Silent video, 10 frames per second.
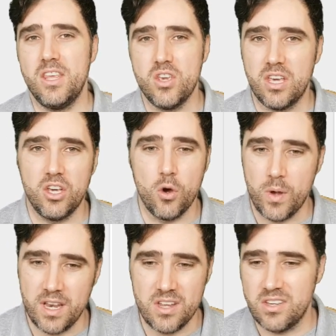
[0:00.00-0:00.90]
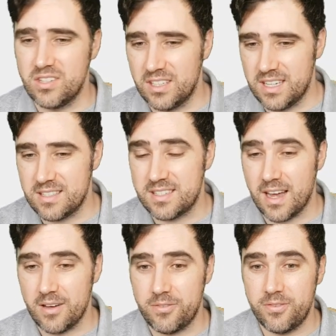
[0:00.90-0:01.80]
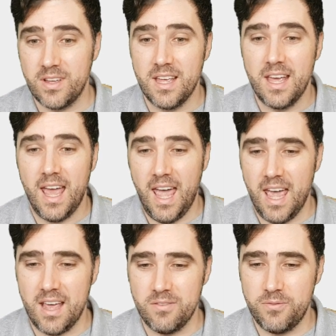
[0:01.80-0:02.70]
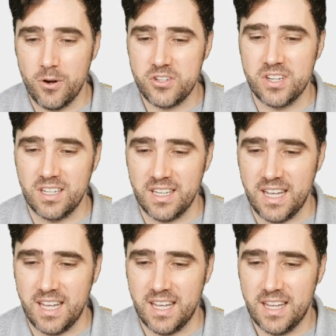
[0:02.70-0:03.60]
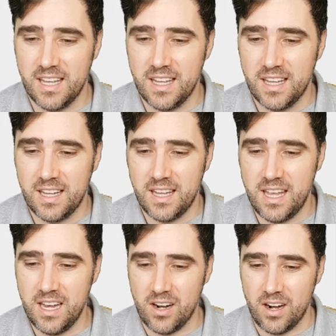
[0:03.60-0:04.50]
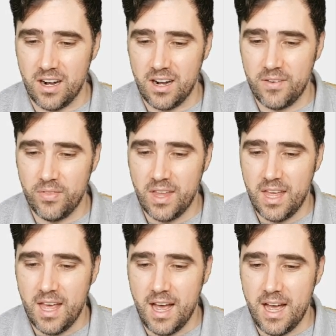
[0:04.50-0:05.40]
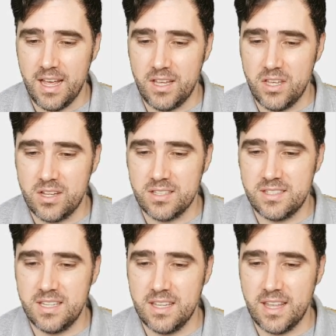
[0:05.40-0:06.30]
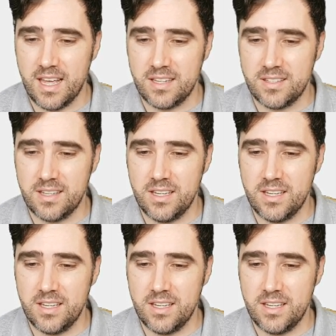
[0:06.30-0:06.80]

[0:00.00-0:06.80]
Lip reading: you can go in, you can delete stuff. And fortunately here, you can see that